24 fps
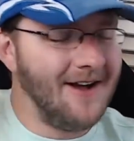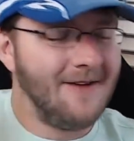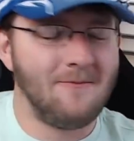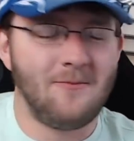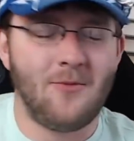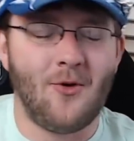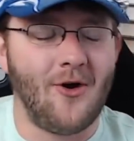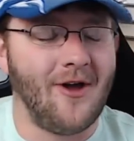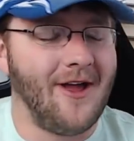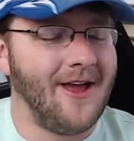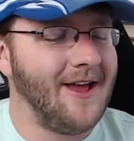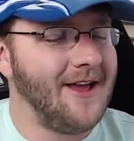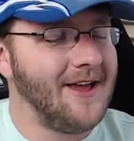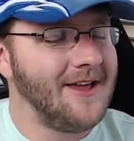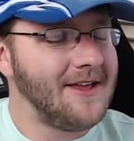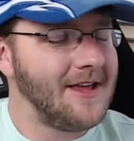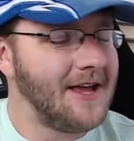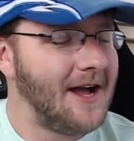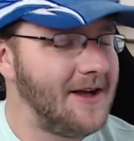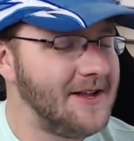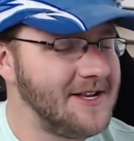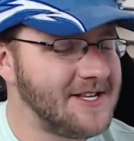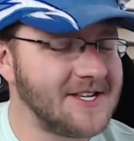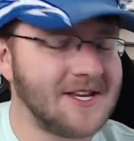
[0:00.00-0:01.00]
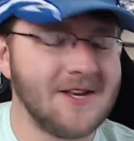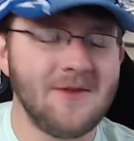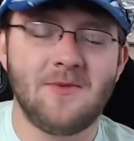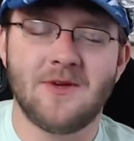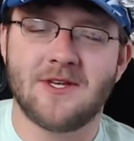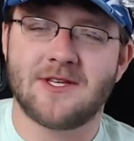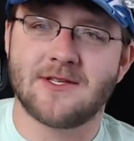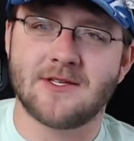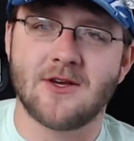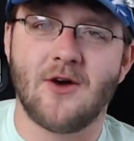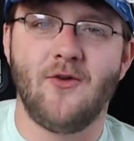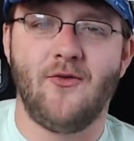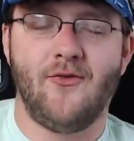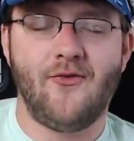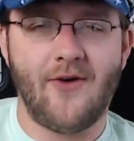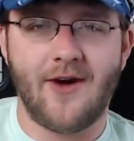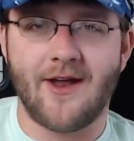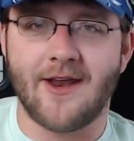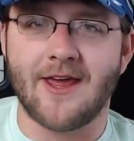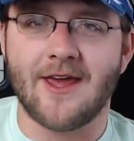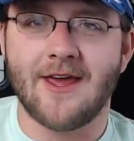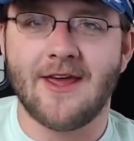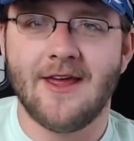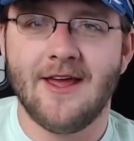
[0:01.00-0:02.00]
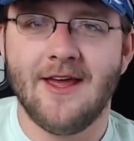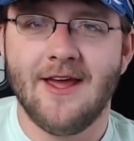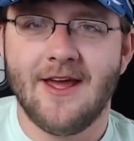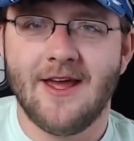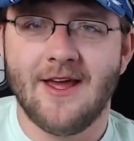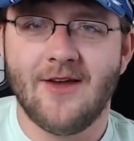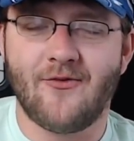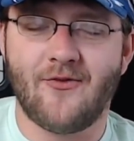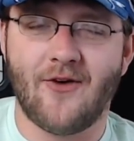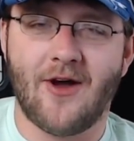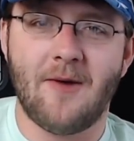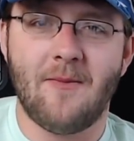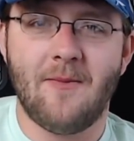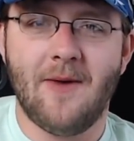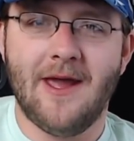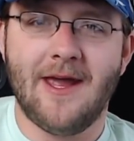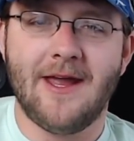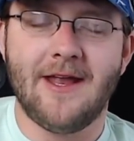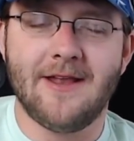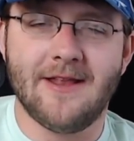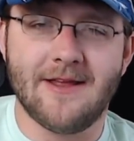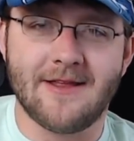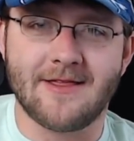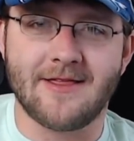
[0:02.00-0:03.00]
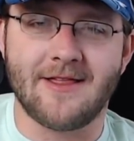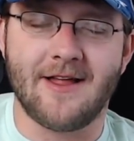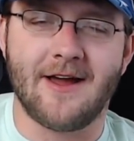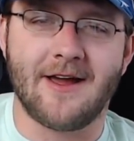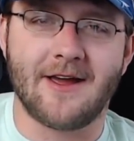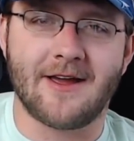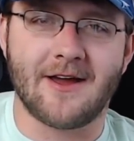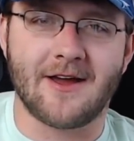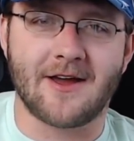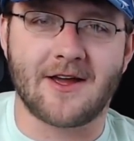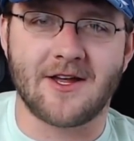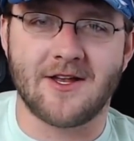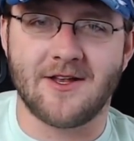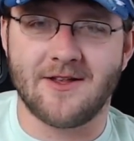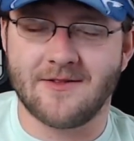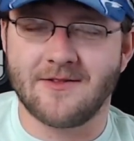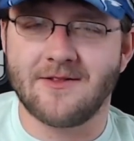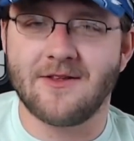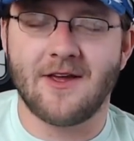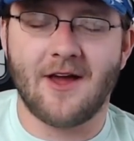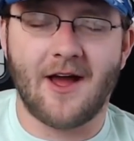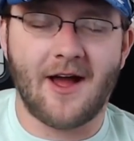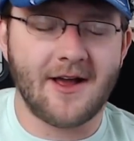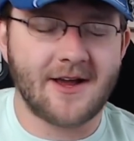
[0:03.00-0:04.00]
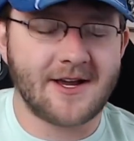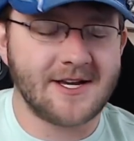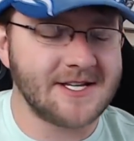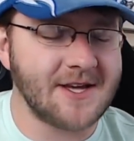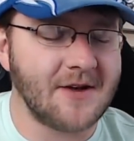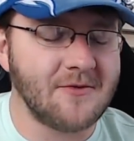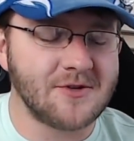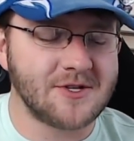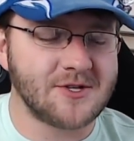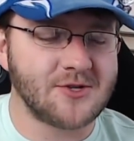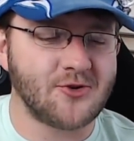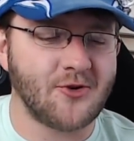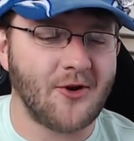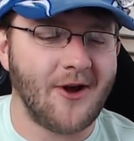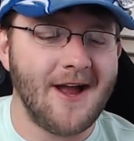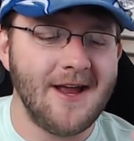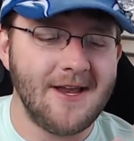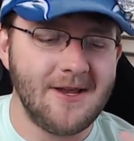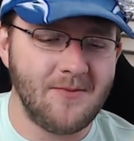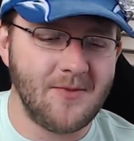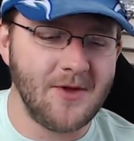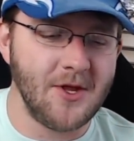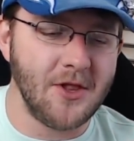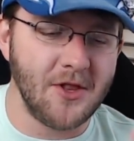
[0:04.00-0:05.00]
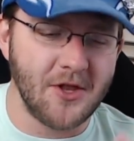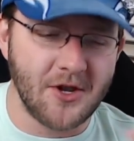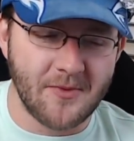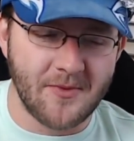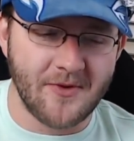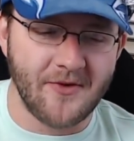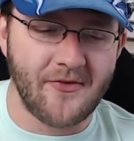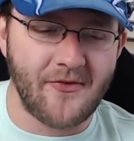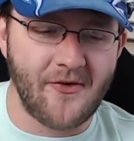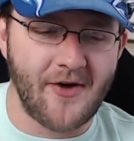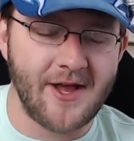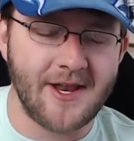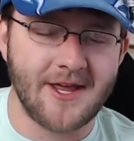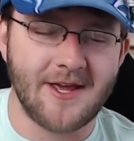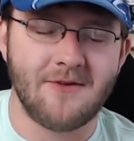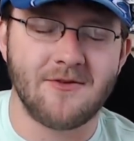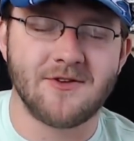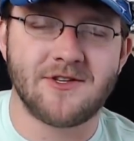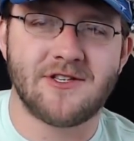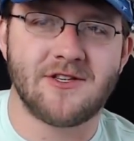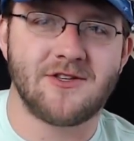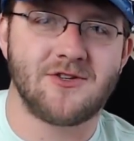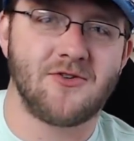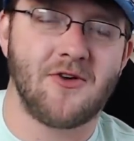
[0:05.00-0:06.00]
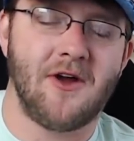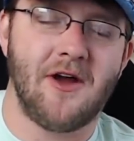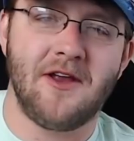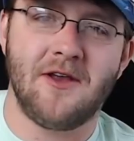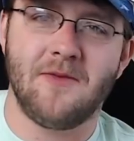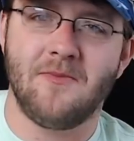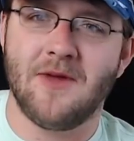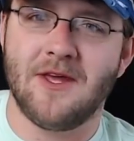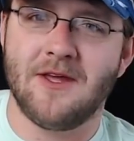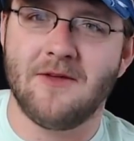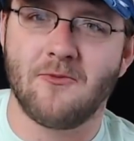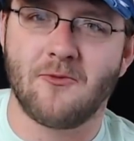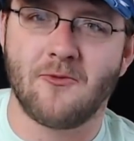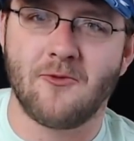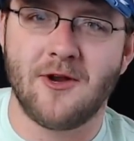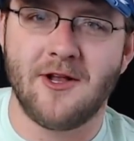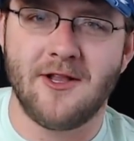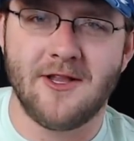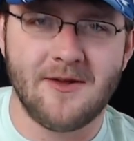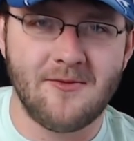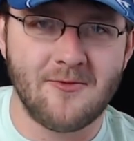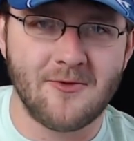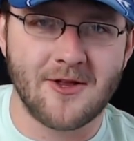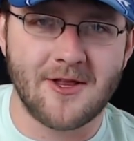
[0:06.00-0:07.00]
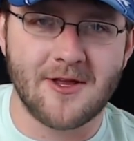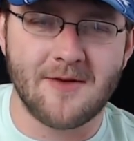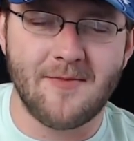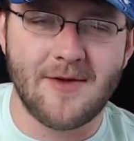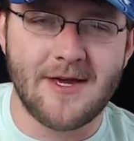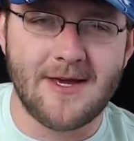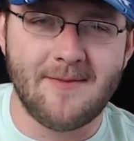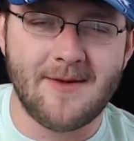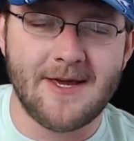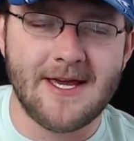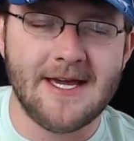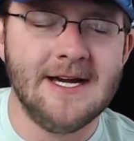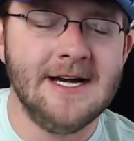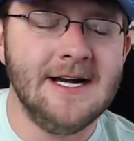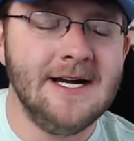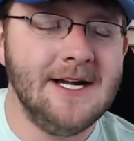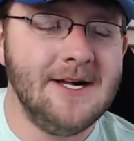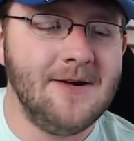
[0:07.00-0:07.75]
Boy, it's going to be so funny if I made because I was trying to be a little bit funny. I was just trying to be really, really memey.